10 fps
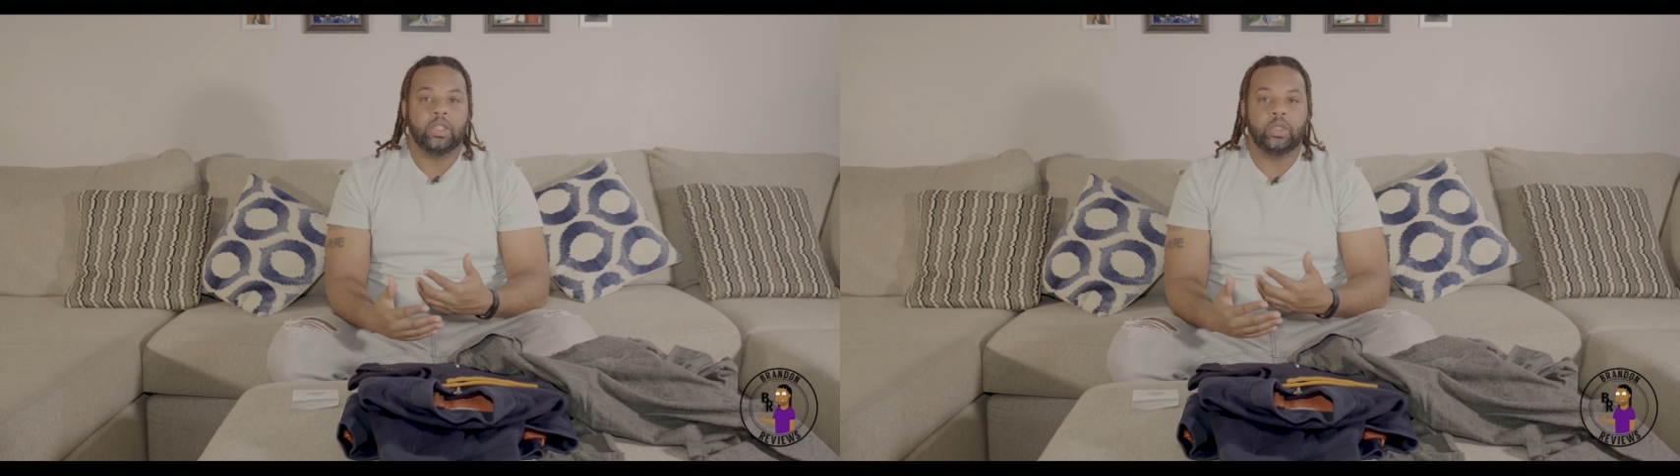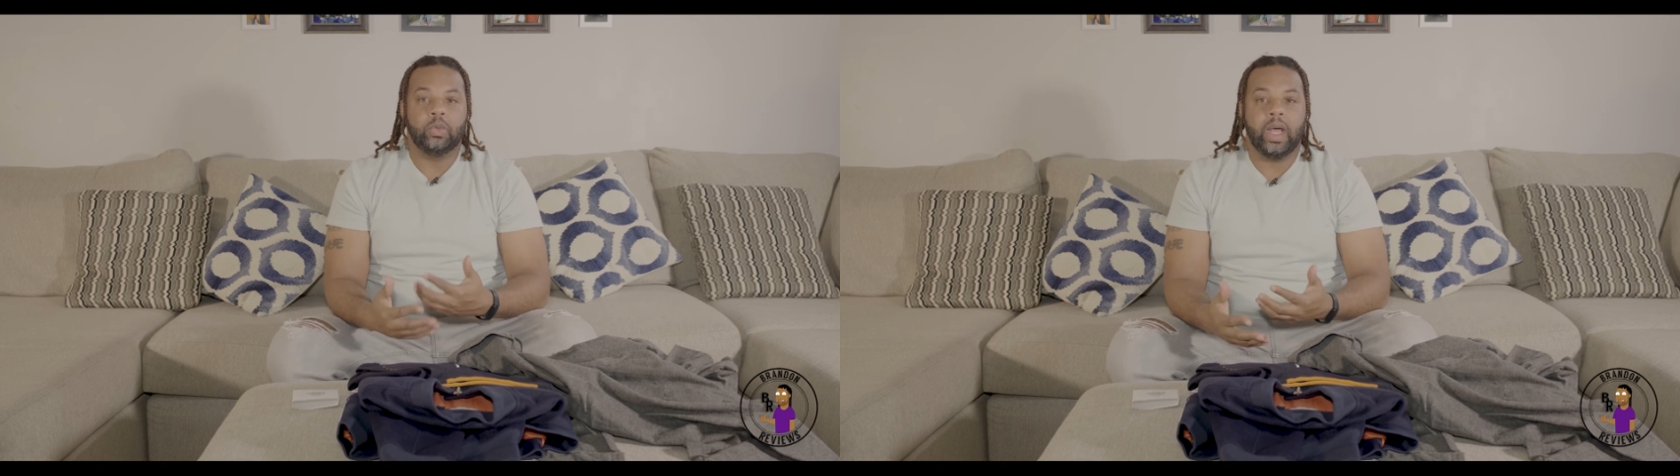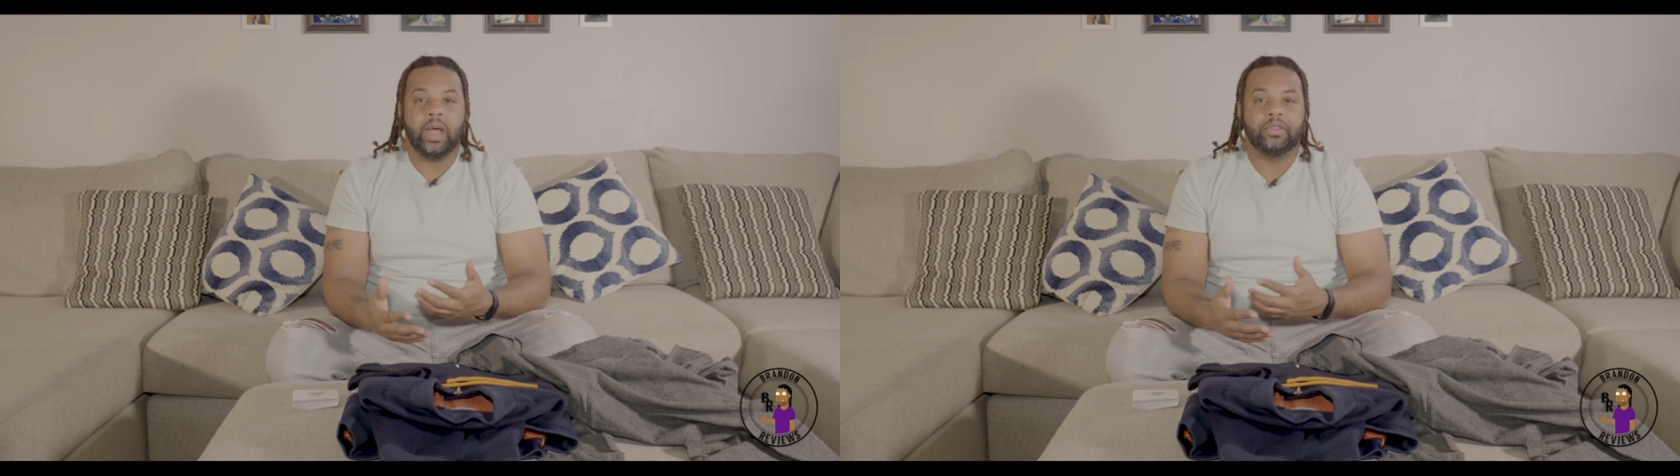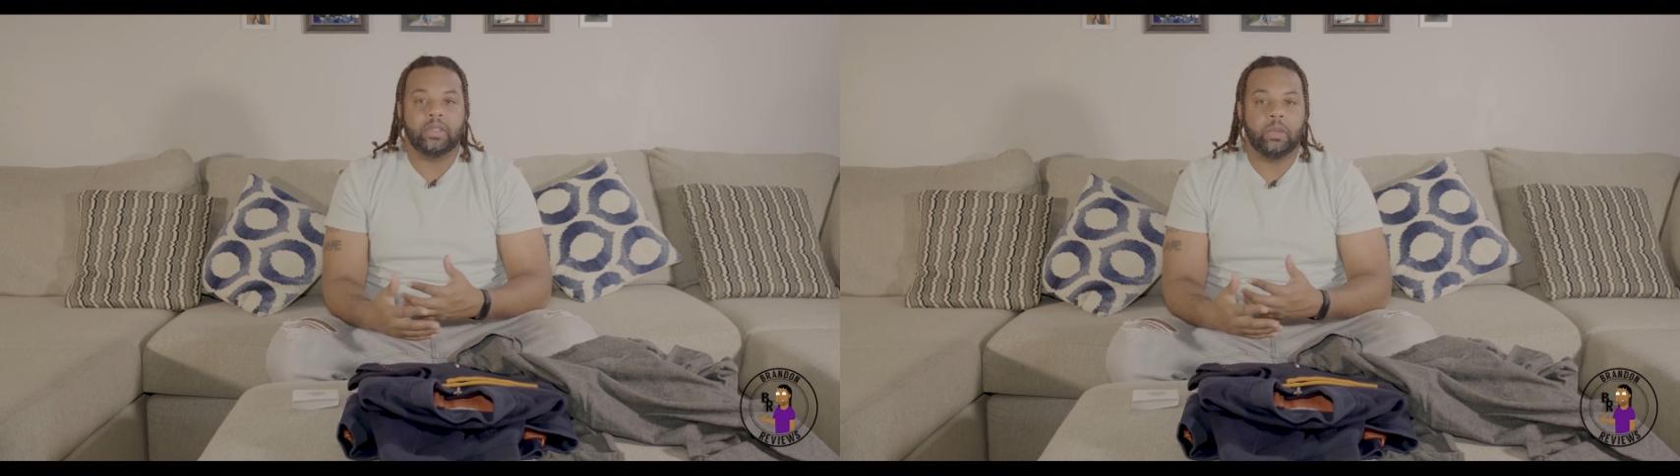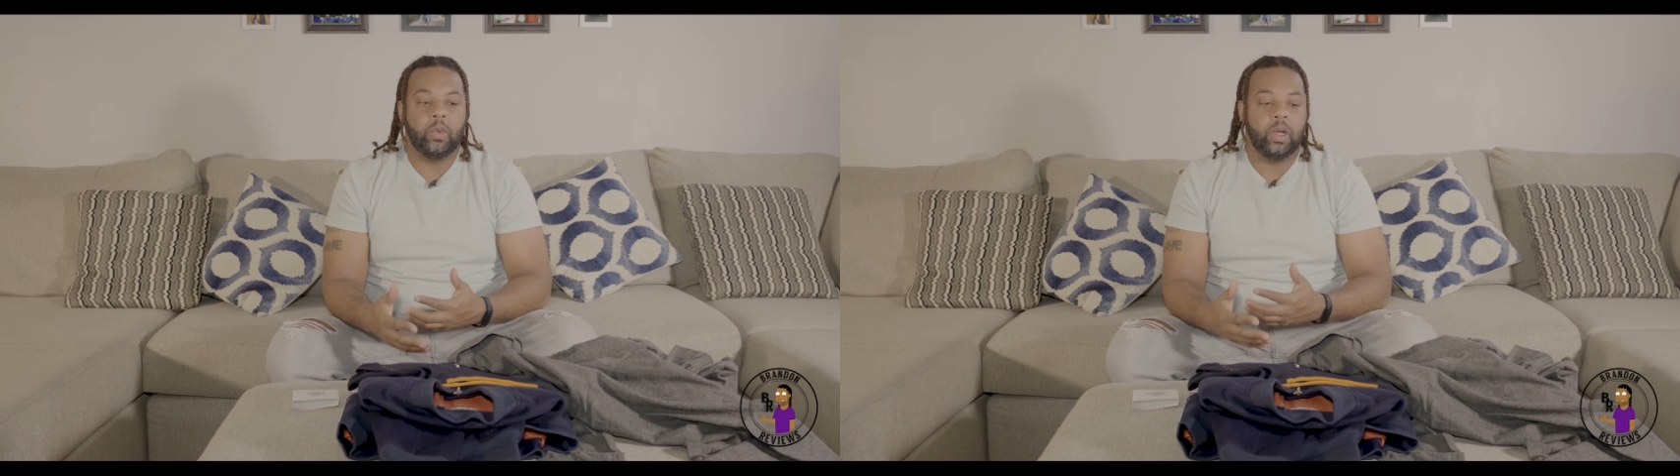you have
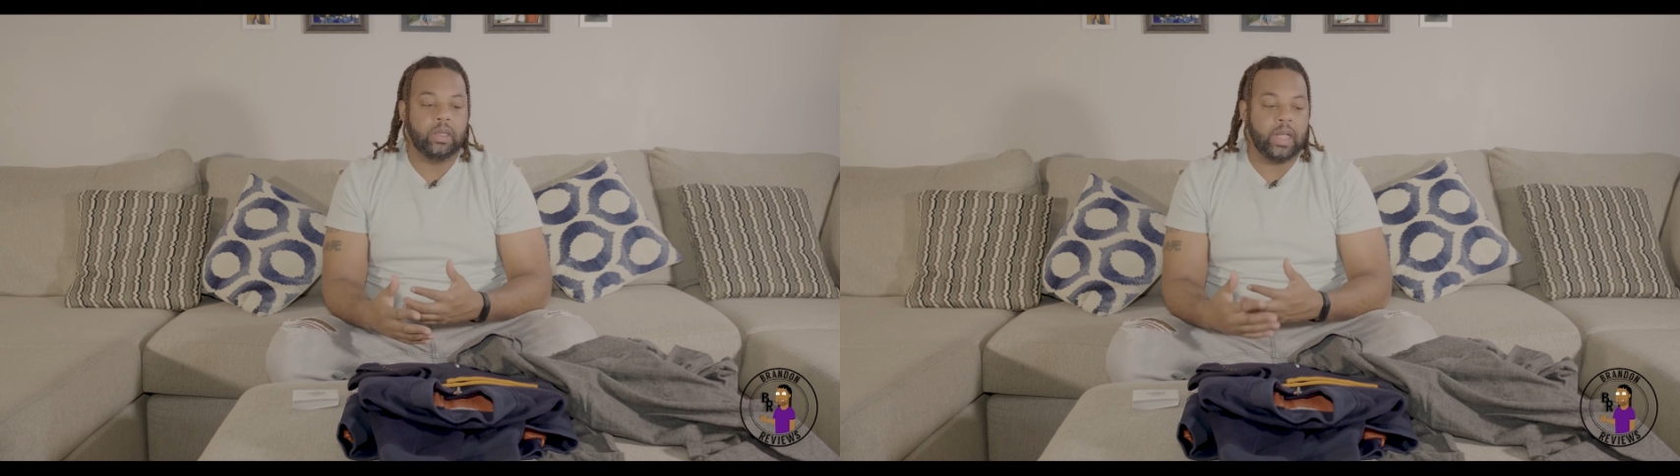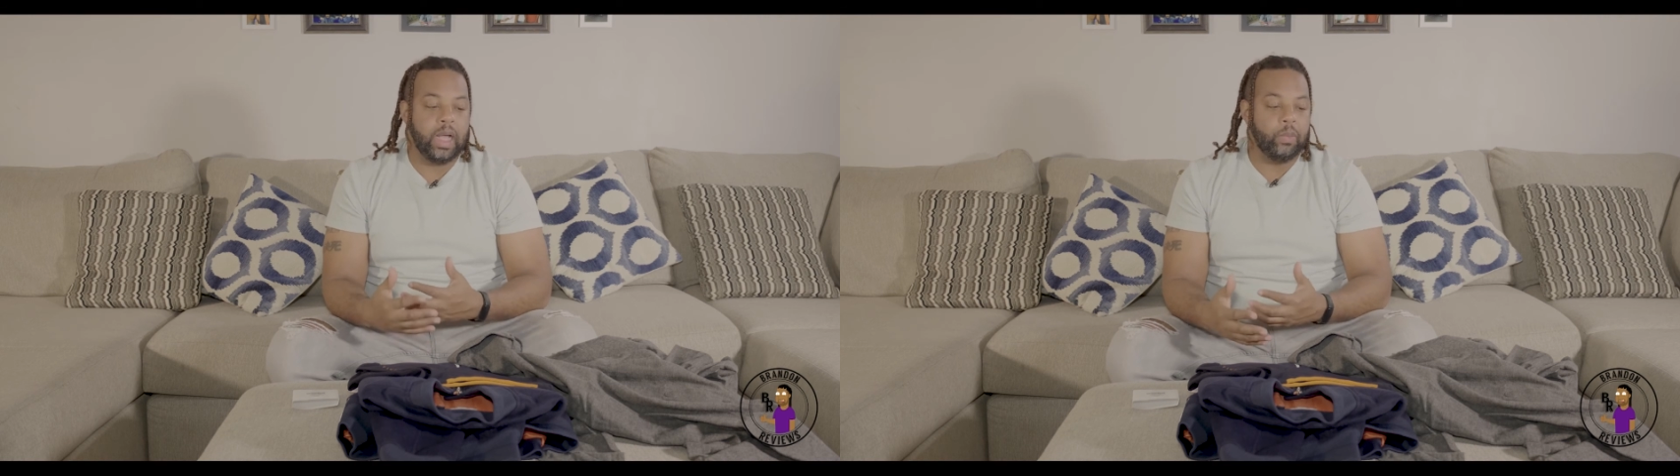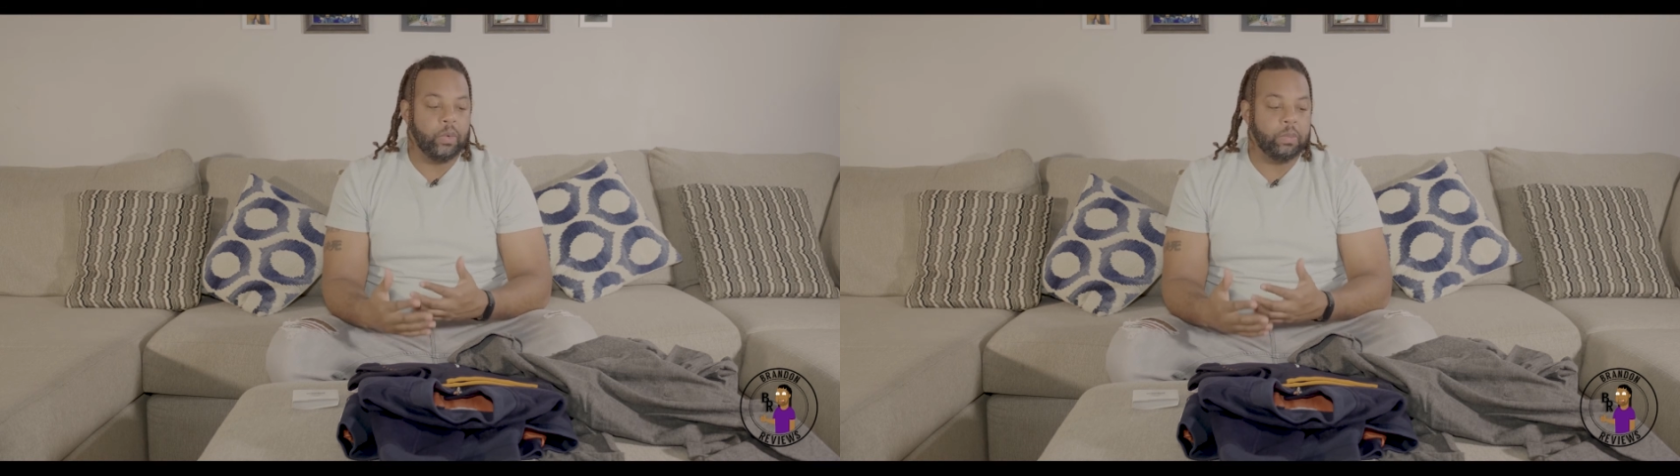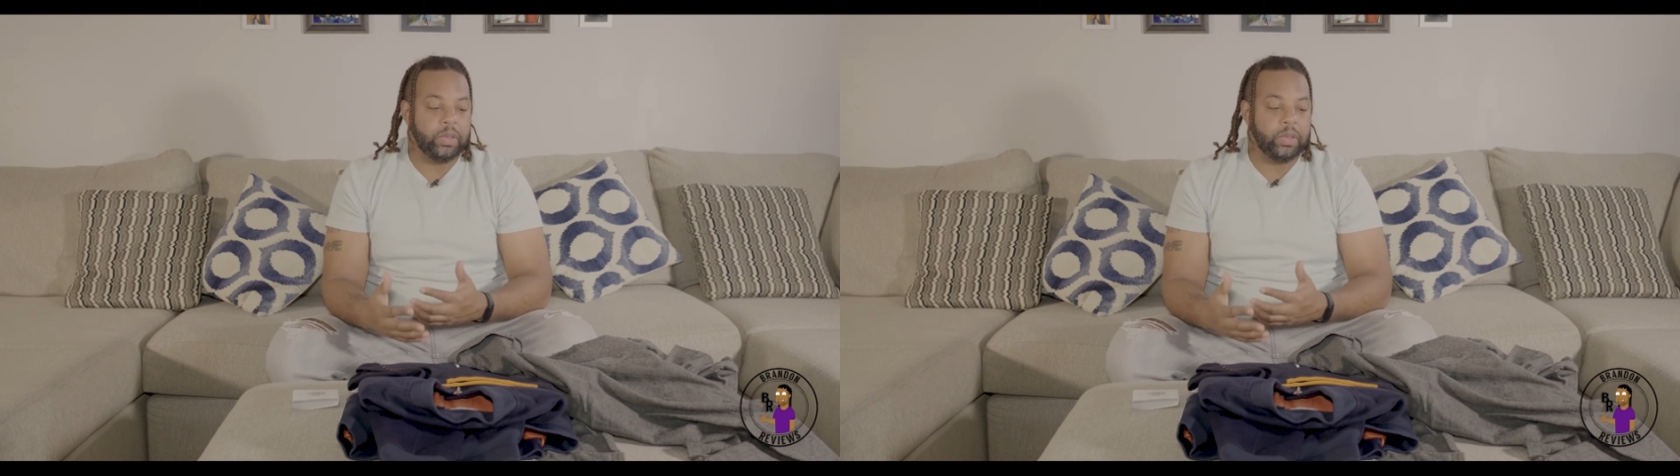someone that will